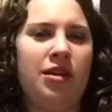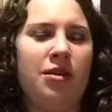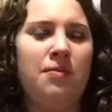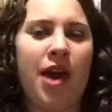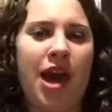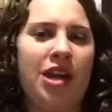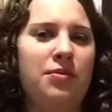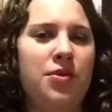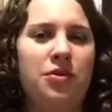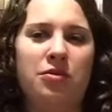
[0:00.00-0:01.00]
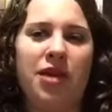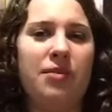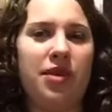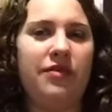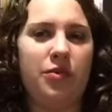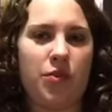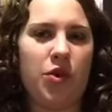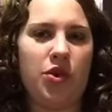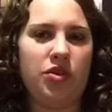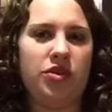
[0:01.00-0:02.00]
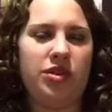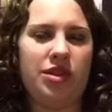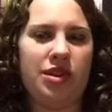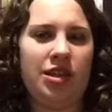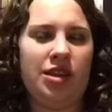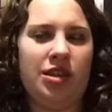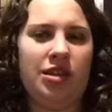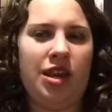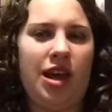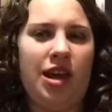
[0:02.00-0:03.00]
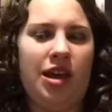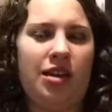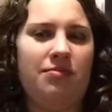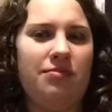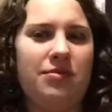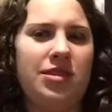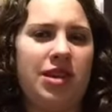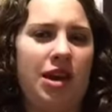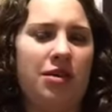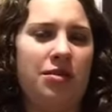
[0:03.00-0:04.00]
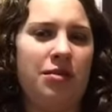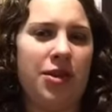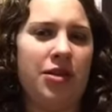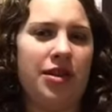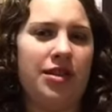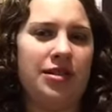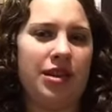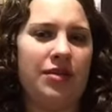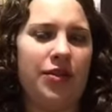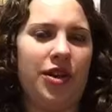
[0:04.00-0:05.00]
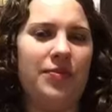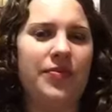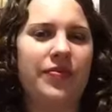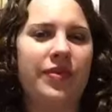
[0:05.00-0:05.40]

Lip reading: compatible or maybe even worse than South American slavery.